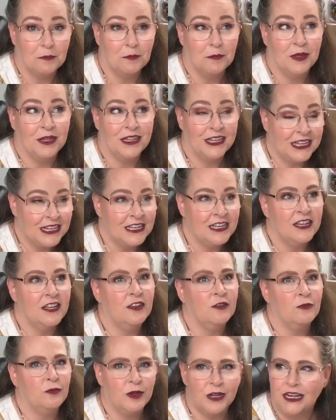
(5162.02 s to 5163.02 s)

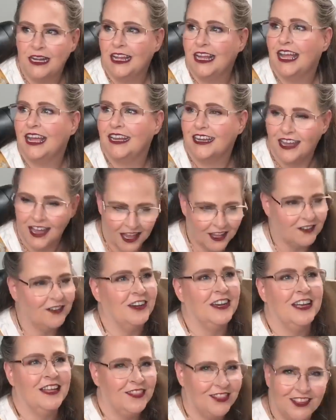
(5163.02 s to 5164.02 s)
Melinda Reading and
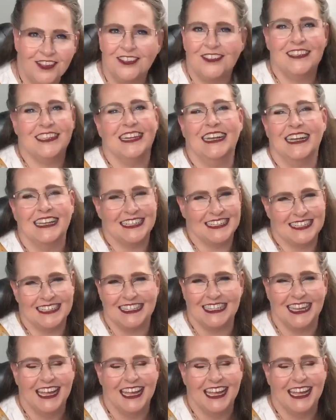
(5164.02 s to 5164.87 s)
Coloring Enthusiast.